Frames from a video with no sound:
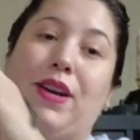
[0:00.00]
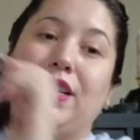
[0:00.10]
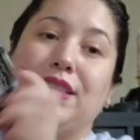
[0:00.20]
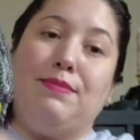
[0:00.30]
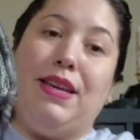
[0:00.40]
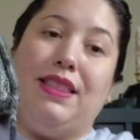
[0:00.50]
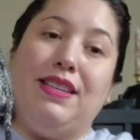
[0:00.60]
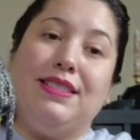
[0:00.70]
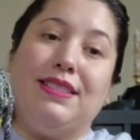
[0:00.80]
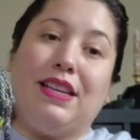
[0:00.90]
I just made
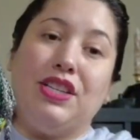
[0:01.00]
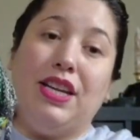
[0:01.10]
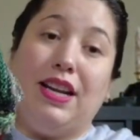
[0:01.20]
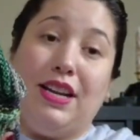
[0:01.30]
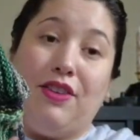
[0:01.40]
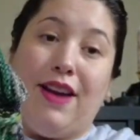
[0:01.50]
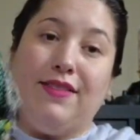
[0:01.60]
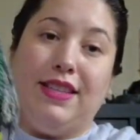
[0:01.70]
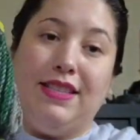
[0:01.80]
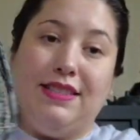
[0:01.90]
this section and I
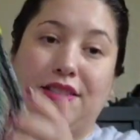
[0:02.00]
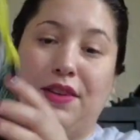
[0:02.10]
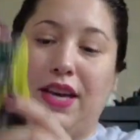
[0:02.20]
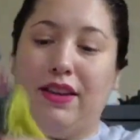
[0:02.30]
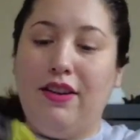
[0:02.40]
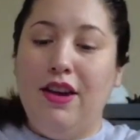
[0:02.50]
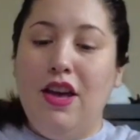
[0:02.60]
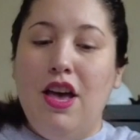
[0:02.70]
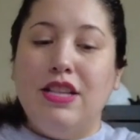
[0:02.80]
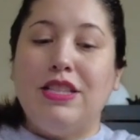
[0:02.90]
grafted these two together.
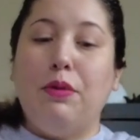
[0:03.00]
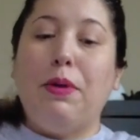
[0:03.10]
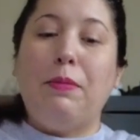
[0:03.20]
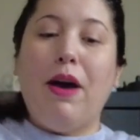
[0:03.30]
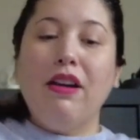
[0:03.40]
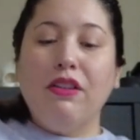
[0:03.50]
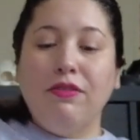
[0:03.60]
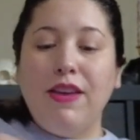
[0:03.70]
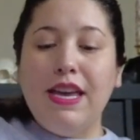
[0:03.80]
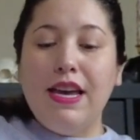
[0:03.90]
So
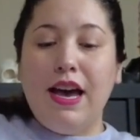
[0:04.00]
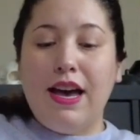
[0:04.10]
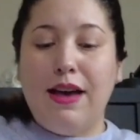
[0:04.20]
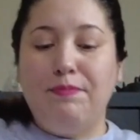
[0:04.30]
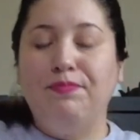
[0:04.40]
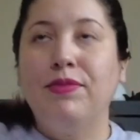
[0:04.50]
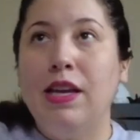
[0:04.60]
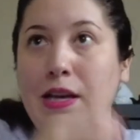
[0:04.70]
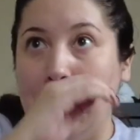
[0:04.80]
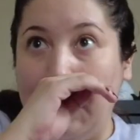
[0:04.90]
Pupography,
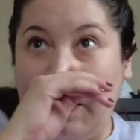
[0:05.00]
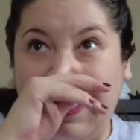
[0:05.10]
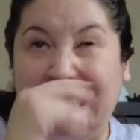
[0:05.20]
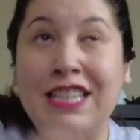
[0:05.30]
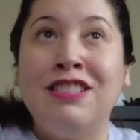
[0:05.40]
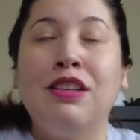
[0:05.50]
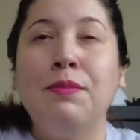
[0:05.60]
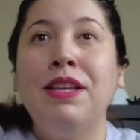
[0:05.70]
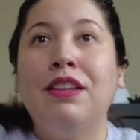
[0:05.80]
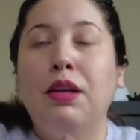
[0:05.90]
it took
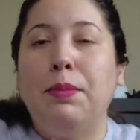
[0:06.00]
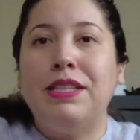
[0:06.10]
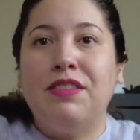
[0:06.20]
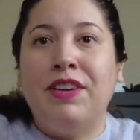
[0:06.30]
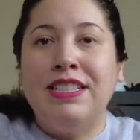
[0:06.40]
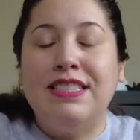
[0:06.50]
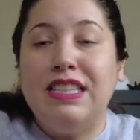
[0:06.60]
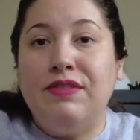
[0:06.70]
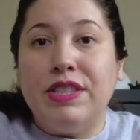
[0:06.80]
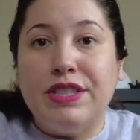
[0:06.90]
me a little bit to find
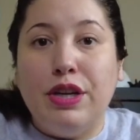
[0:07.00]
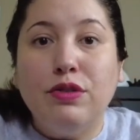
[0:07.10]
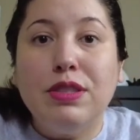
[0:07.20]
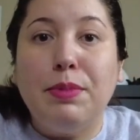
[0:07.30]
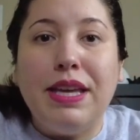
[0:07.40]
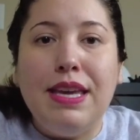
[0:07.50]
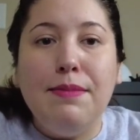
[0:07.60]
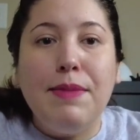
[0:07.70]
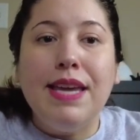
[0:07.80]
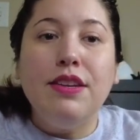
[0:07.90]
Stephen's notes, but he
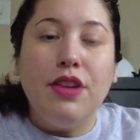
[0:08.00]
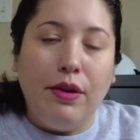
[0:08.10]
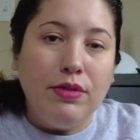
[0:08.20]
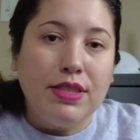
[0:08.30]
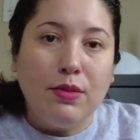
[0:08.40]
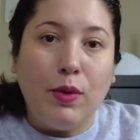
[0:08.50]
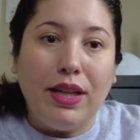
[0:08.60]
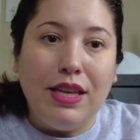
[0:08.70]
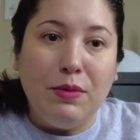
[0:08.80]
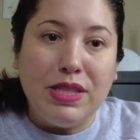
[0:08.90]
made notes
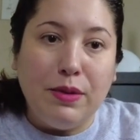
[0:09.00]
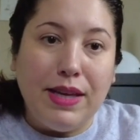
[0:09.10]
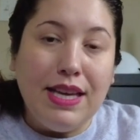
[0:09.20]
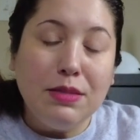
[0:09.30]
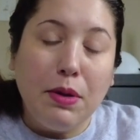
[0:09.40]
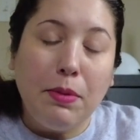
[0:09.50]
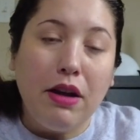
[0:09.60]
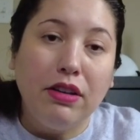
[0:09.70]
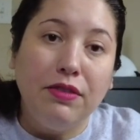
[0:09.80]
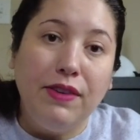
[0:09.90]
while he was doing his
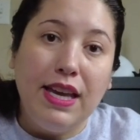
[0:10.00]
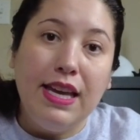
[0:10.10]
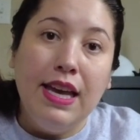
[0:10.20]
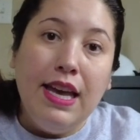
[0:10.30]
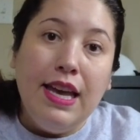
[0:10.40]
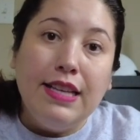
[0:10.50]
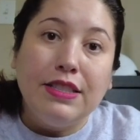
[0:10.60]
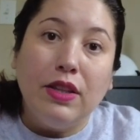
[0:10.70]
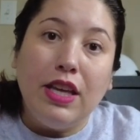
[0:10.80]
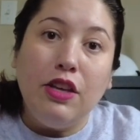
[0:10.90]
Pupography
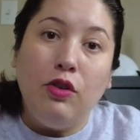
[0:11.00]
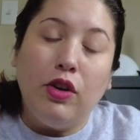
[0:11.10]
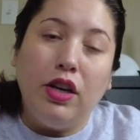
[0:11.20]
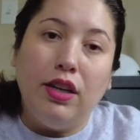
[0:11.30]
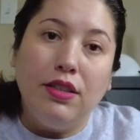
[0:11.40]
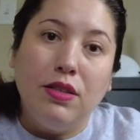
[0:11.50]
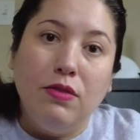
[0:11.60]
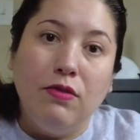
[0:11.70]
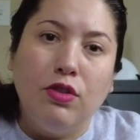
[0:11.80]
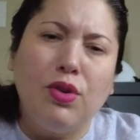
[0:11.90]
so that you could
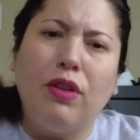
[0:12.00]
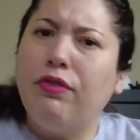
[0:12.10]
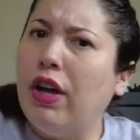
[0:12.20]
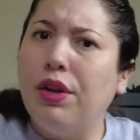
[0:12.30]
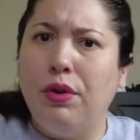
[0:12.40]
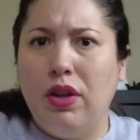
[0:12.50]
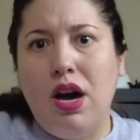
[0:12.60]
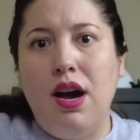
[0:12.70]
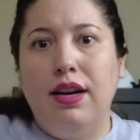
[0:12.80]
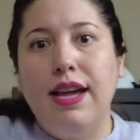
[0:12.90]
sort of follow
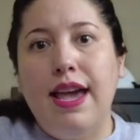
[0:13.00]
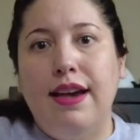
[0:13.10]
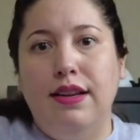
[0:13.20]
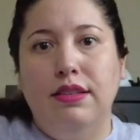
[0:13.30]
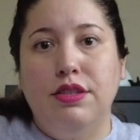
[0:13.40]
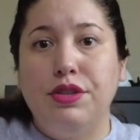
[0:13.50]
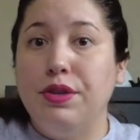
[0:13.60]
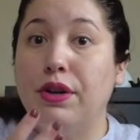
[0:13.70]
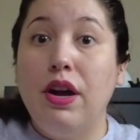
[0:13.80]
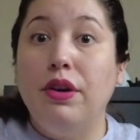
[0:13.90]
along and do
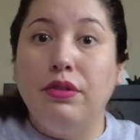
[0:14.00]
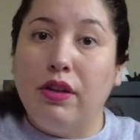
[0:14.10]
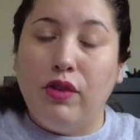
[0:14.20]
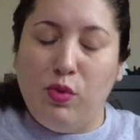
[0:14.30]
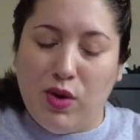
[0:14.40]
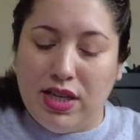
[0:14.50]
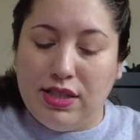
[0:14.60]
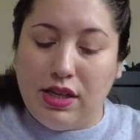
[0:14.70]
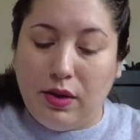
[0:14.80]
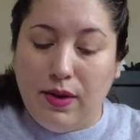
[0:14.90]
your own if you wanted
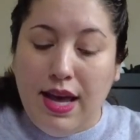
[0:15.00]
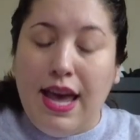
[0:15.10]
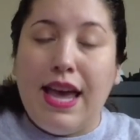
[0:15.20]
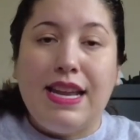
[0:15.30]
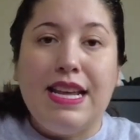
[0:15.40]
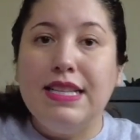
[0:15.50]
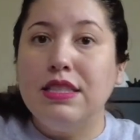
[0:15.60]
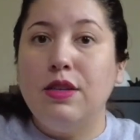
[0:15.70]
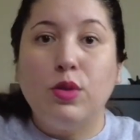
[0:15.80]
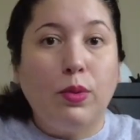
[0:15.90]
to. And his
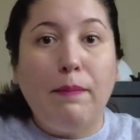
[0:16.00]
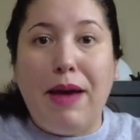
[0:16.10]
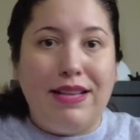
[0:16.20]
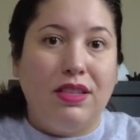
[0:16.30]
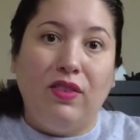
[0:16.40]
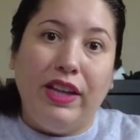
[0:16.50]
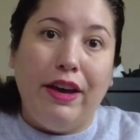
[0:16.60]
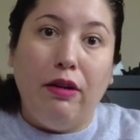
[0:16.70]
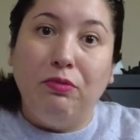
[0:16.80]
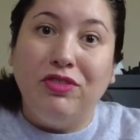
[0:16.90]
notes were massively
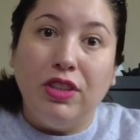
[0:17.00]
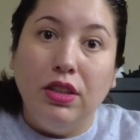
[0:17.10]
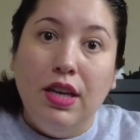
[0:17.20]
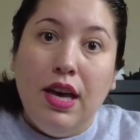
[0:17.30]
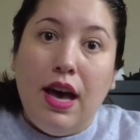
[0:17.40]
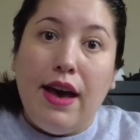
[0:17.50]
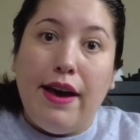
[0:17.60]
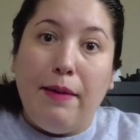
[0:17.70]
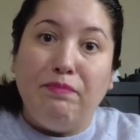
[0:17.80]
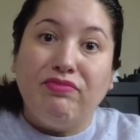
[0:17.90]
helpful.
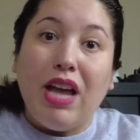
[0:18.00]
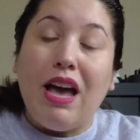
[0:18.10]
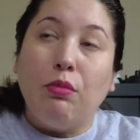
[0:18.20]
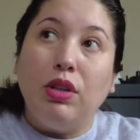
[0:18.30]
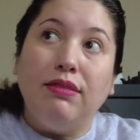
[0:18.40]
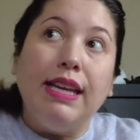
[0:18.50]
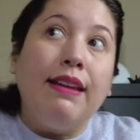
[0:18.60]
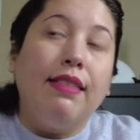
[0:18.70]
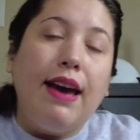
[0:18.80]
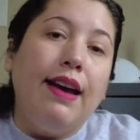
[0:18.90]
I will
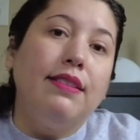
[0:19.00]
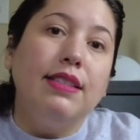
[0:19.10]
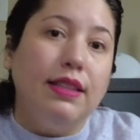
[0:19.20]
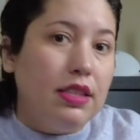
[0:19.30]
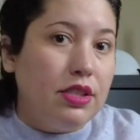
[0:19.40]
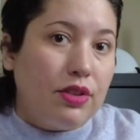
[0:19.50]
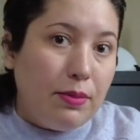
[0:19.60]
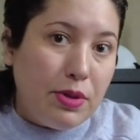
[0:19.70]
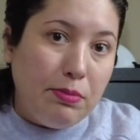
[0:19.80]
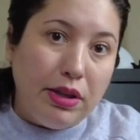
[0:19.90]
link that in the
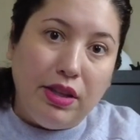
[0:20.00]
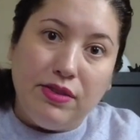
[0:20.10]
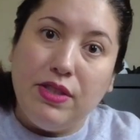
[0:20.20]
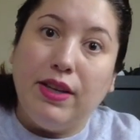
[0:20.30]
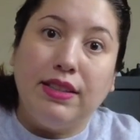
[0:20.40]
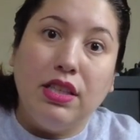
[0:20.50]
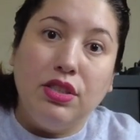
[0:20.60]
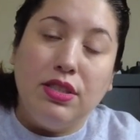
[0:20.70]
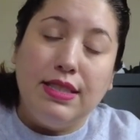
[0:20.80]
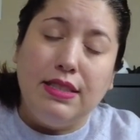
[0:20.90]
description below so you guys
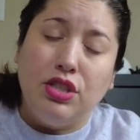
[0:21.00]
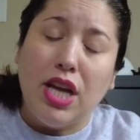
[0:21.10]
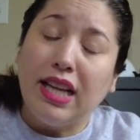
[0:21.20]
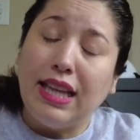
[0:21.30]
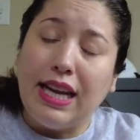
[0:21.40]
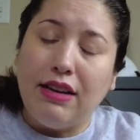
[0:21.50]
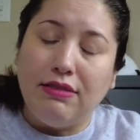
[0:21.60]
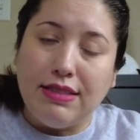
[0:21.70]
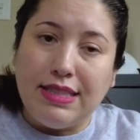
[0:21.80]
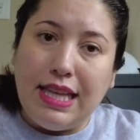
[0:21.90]
can check that out
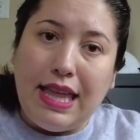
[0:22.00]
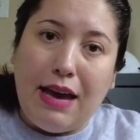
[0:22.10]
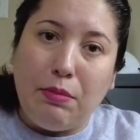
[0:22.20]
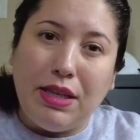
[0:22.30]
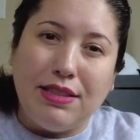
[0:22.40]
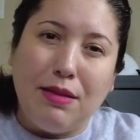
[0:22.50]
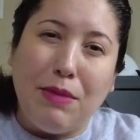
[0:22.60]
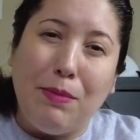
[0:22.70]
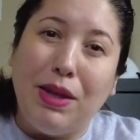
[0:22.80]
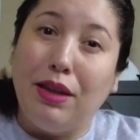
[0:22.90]
and see that, because it
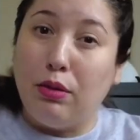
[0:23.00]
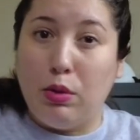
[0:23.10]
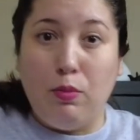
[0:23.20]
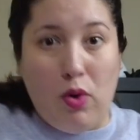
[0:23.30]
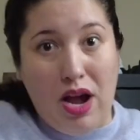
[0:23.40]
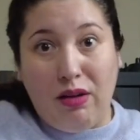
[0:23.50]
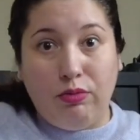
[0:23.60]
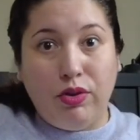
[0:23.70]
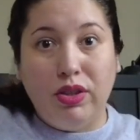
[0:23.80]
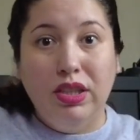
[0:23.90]
might be a little bit more
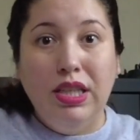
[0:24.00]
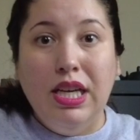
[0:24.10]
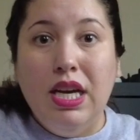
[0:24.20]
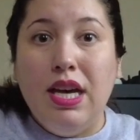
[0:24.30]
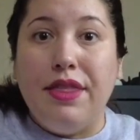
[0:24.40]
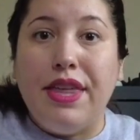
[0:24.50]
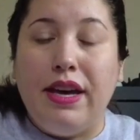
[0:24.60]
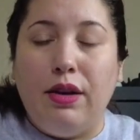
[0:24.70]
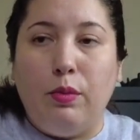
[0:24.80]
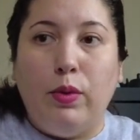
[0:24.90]
helpful
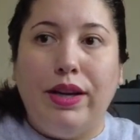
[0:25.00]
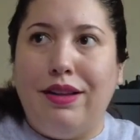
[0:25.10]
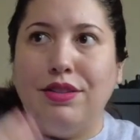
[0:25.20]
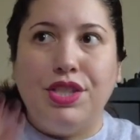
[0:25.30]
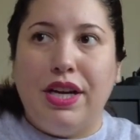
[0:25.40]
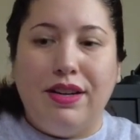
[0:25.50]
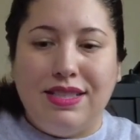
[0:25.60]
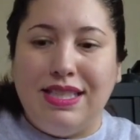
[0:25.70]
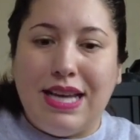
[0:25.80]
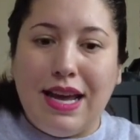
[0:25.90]
than what I'll share
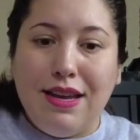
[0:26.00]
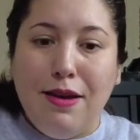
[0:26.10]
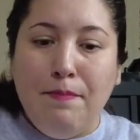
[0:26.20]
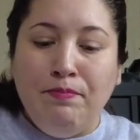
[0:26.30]
today.